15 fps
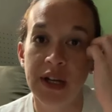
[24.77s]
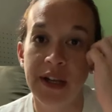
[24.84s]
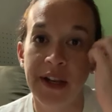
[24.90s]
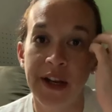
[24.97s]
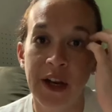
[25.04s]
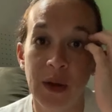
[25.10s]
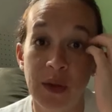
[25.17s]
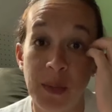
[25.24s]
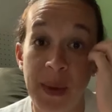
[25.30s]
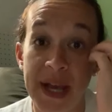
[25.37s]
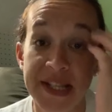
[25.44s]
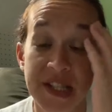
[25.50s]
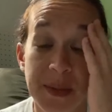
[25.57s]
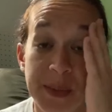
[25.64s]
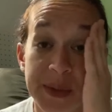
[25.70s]
the
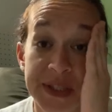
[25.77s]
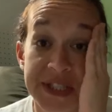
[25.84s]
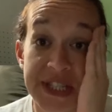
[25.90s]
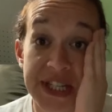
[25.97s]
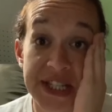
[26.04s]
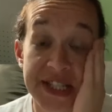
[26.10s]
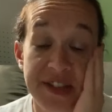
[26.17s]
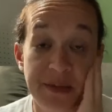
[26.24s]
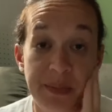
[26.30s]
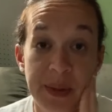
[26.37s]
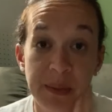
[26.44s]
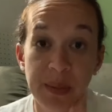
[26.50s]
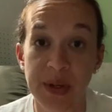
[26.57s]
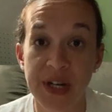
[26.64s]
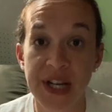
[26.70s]
past couple of days have
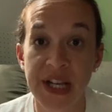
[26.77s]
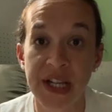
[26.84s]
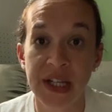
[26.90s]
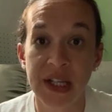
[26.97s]
been pretty